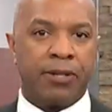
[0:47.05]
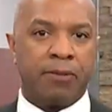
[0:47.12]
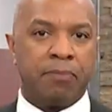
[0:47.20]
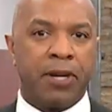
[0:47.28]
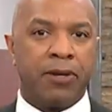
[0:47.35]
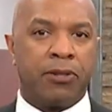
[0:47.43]
is
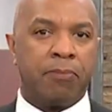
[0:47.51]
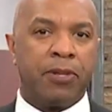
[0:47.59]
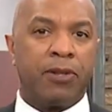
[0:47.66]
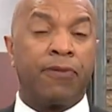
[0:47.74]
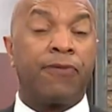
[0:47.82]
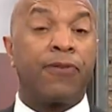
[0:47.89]
meant to be
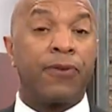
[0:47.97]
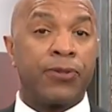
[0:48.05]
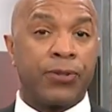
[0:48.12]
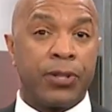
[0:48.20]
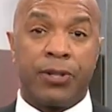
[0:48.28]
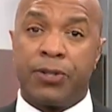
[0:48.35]
the
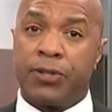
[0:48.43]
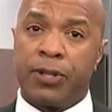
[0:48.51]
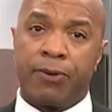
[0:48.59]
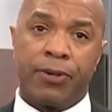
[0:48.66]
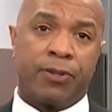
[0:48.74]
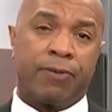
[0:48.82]
first in a
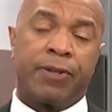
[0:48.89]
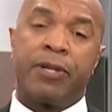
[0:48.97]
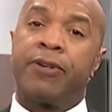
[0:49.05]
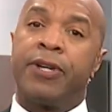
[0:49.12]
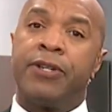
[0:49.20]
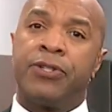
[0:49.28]
series of
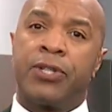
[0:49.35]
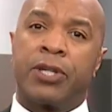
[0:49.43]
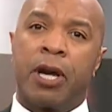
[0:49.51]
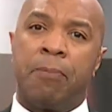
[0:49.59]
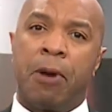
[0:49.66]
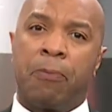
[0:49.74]
hearings to
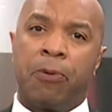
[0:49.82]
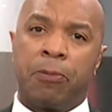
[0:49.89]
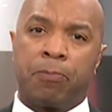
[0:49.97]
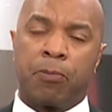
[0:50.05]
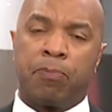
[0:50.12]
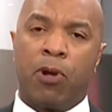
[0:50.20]
come up
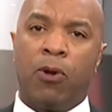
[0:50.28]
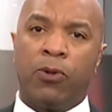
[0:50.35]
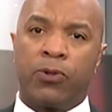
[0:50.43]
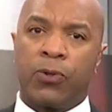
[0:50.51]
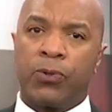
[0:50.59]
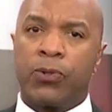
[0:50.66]
with
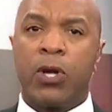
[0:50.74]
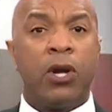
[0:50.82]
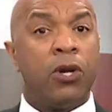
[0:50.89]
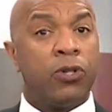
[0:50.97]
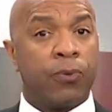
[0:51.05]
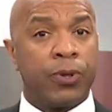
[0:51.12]
proposals
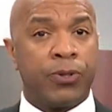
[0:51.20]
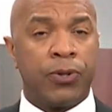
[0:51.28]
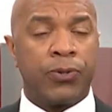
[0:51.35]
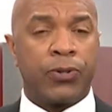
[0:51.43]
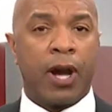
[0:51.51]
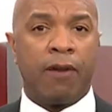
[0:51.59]
to
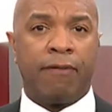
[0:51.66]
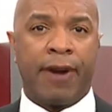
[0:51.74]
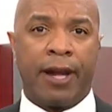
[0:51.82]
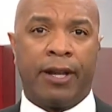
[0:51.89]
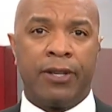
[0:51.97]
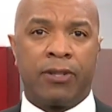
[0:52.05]
reduce gun
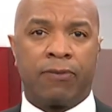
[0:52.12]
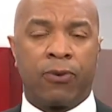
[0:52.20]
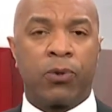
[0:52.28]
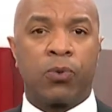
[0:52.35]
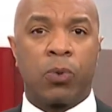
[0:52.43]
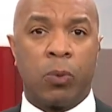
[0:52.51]
violence. Of
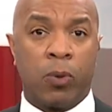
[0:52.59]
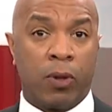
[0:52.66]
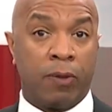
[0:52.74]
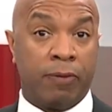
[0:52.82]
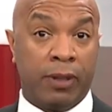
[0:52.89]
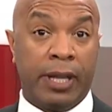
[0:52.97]
course, we
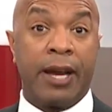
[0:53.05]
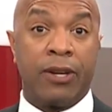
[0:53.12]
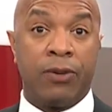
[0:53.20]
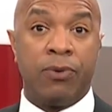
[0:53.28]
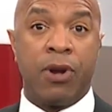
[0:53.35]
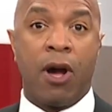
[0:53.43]
will let
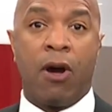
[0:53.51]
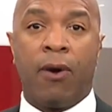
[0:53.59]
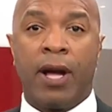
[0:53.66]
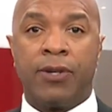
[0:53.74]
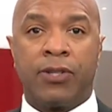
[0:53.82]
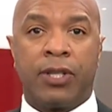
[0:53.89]
you know
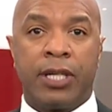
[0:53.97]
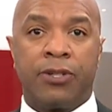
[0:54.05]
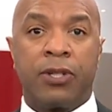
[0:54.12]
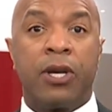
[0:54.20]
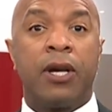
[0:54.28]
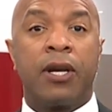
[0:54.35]
as
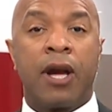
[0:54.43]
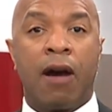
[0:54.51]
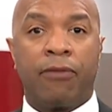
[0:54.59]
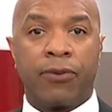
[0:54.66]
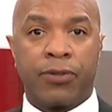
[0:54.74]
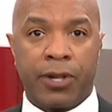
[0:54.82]
these
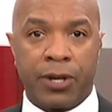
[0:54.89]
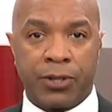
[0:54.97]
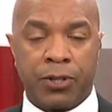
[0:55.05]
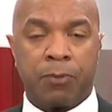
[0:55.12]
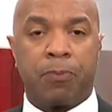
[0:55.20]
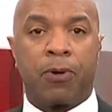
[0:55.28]
conversations